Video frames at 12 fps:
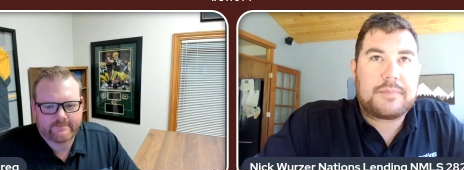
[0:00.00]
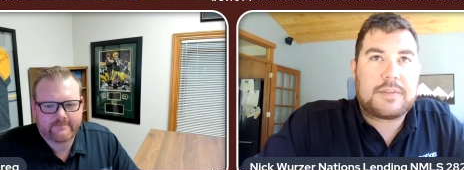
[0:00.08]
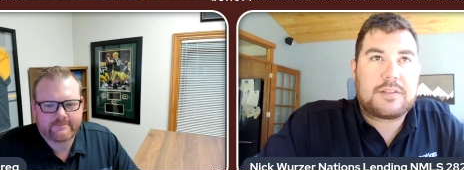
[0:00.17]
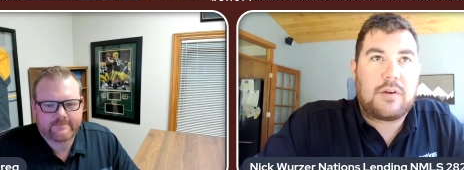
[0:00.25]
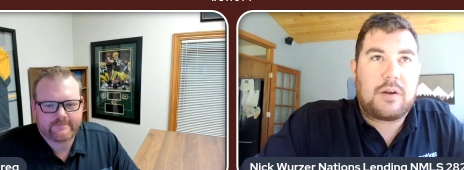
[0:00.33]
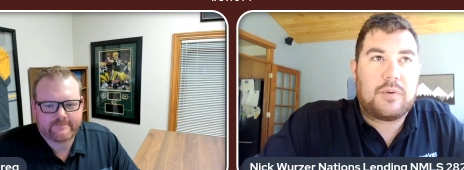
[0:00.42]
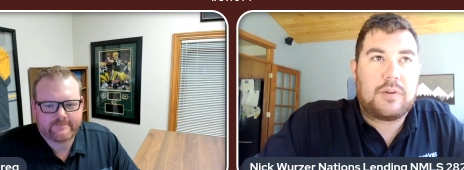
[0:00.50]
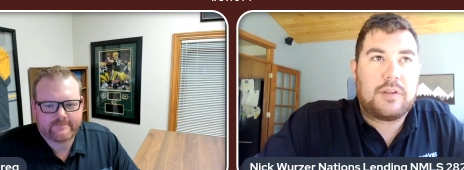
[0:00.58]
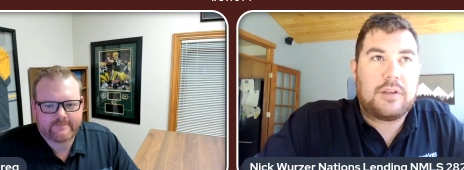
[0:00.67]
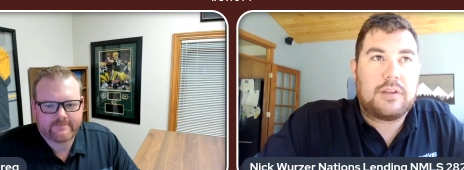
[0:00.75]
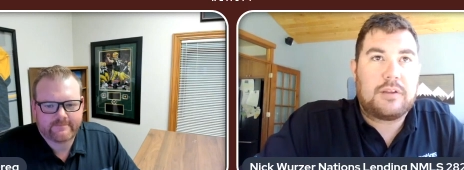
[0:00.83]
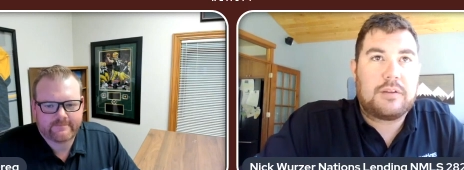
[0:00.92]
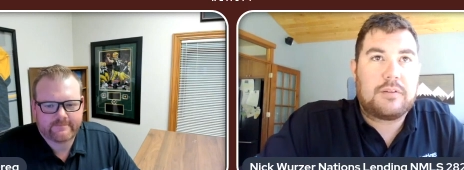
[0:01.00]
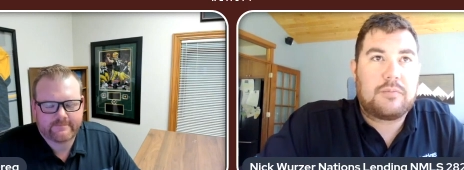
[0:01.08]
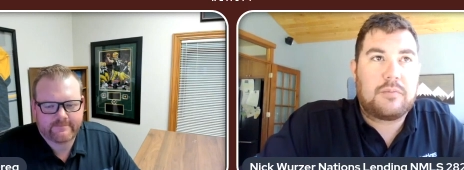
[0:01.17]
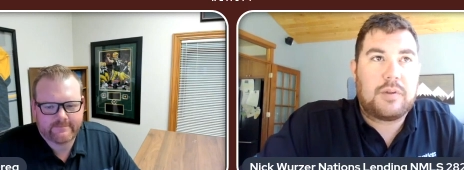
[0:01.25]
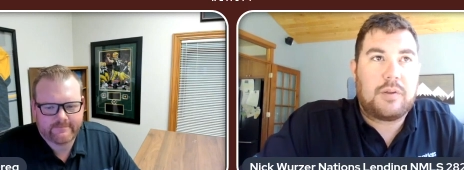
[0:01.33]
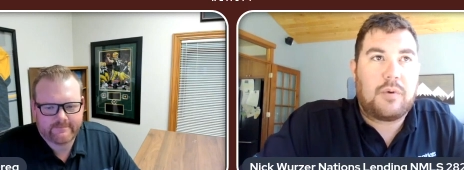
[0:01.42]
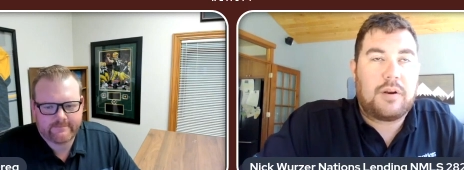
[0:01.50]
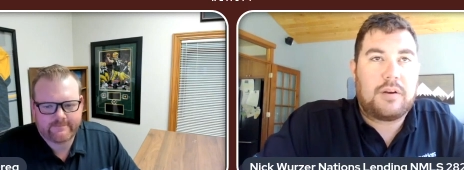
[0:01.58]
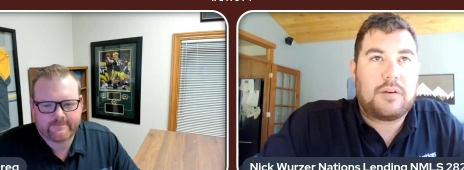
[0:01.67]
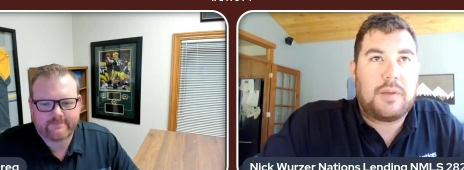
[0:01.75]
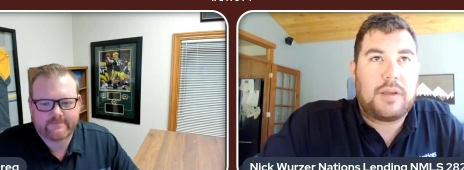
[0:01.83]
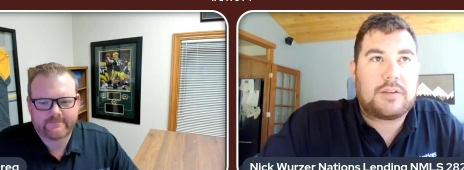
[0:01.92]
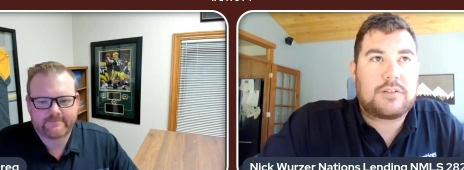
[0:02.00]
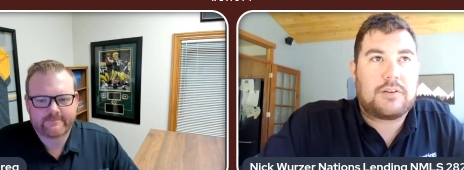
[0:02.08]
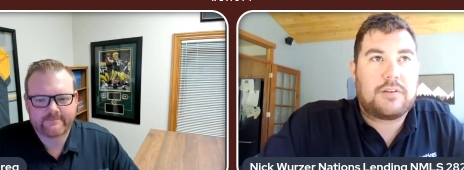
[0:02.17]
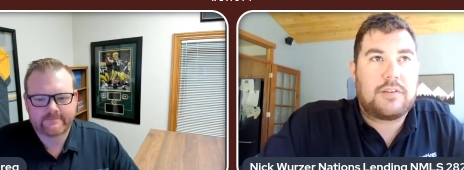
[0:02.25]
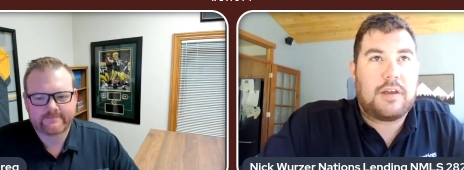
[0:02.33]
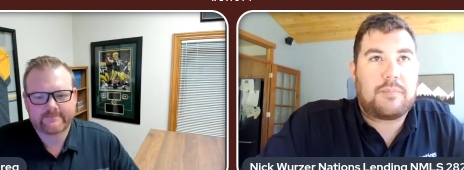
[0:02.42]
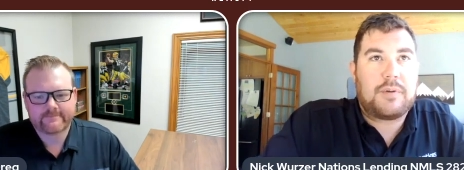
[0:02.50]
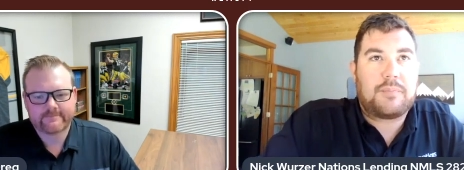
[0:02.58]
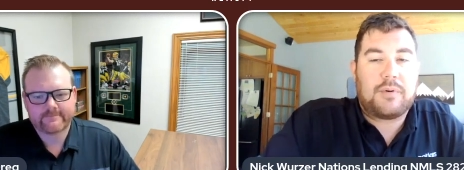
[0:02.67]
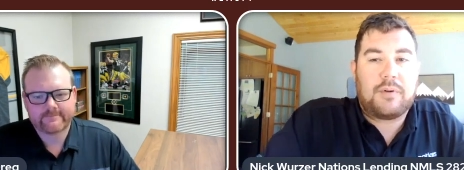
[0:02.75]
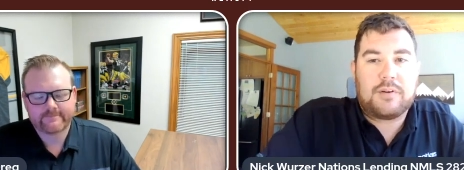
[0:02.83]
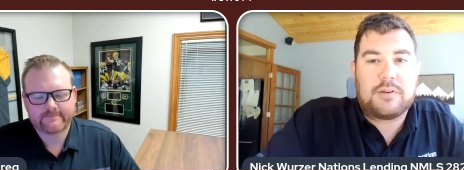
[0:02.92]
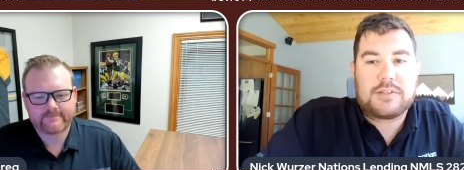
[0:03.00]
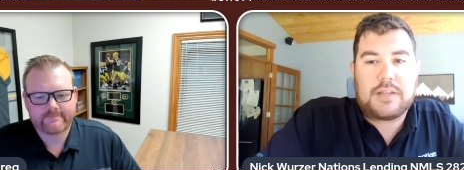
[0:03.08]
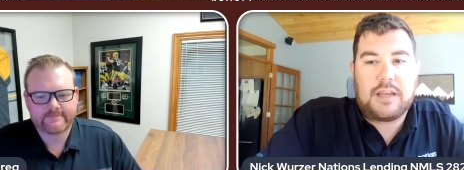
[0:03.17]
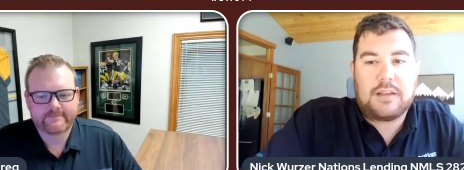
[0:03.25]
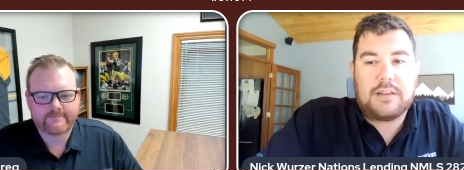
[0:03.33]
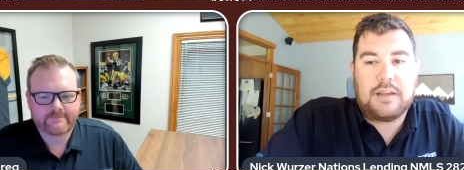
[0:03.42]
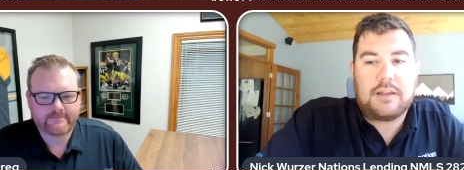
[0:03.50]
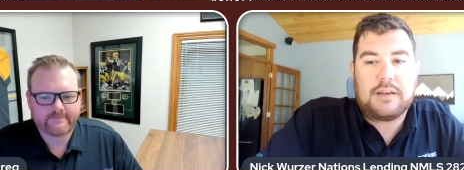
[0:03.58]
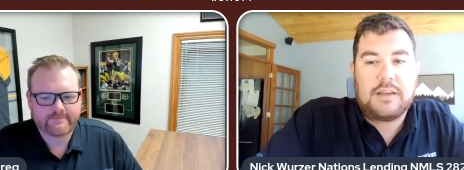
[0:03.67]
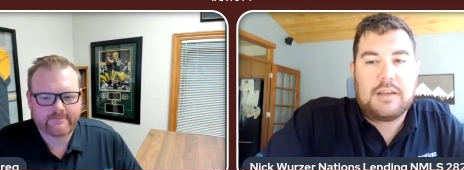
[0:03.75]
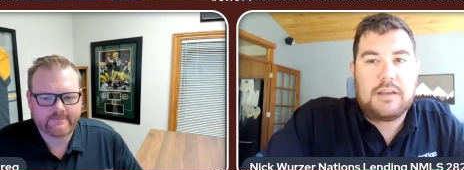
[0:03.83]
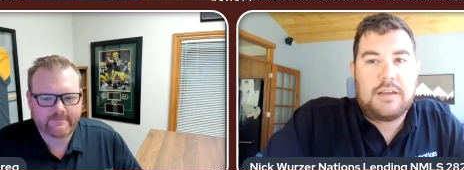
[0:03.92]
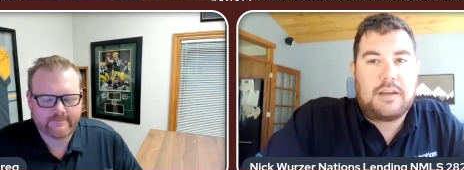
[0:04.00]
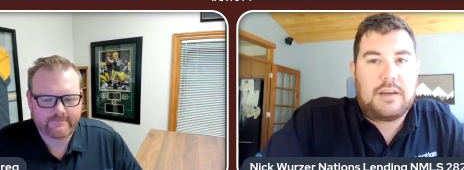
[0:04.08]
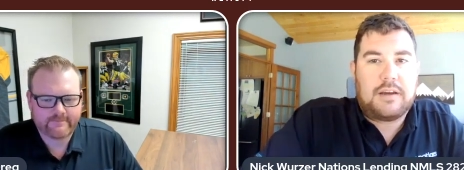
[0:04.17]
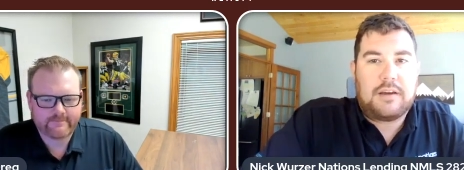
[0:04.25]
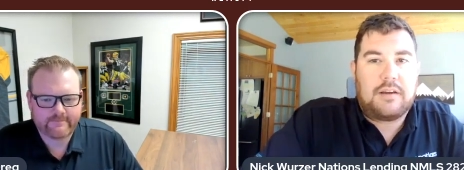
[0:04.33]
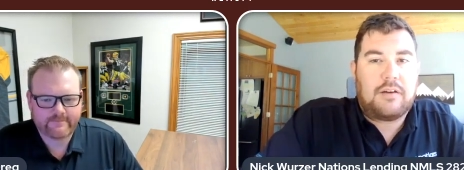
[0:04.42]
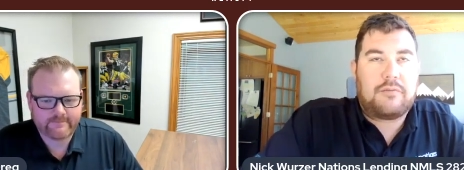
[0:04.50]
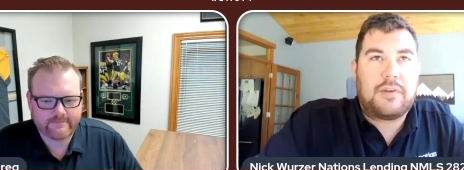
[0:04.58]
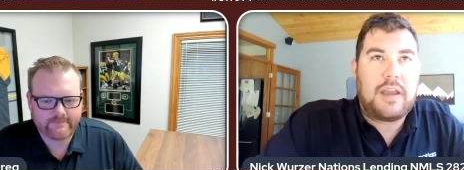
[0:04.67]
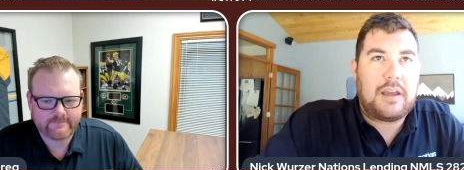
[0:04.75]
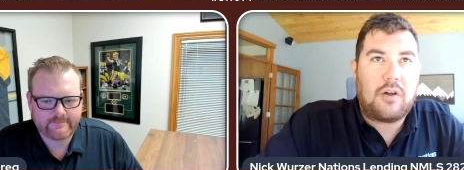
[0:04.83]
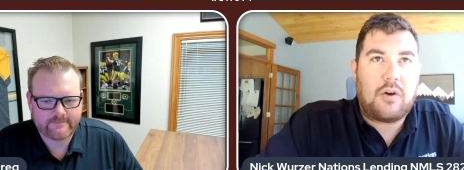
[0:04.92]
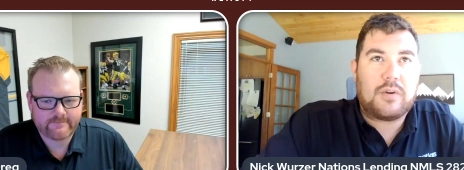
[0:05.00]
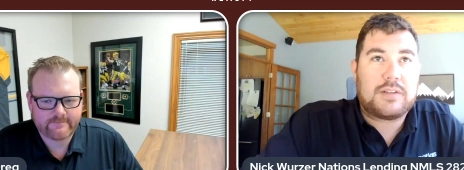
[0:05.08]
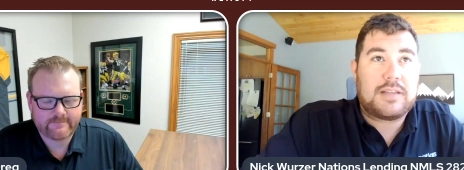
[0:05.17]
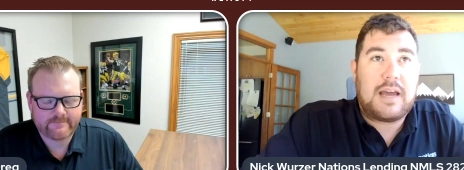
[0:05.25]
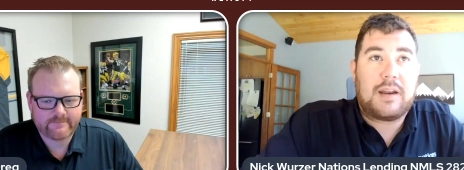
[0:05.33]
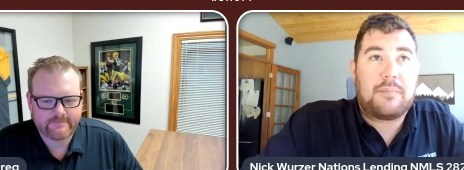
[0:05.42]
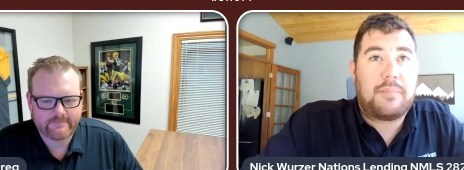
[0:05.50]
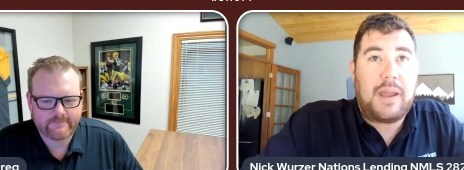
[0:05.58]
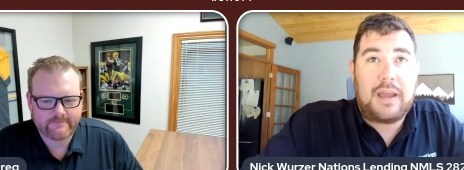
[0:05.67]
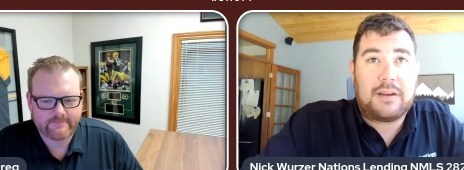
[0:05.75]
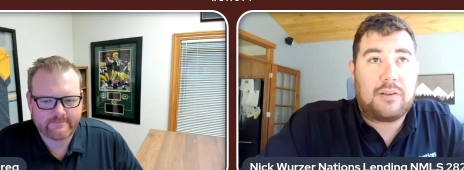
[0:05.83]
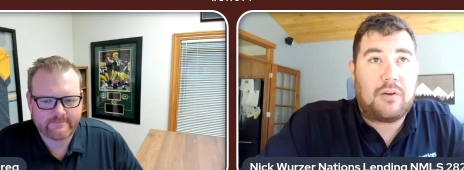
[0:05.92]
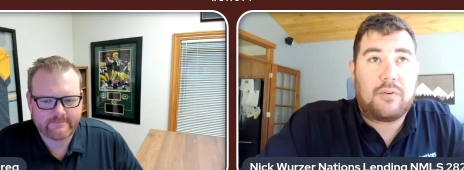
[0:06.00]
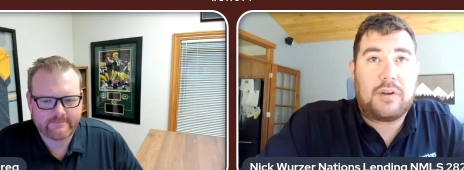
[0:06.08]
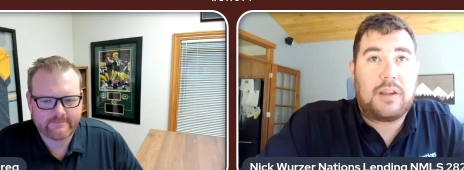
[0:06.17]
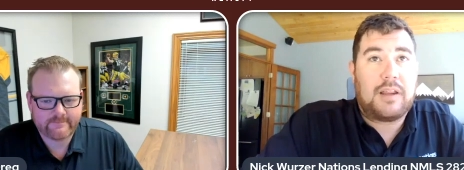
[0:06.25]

Speaker 1: So I really, really wanted to make sure that people understand that a VA loan is not a bad loan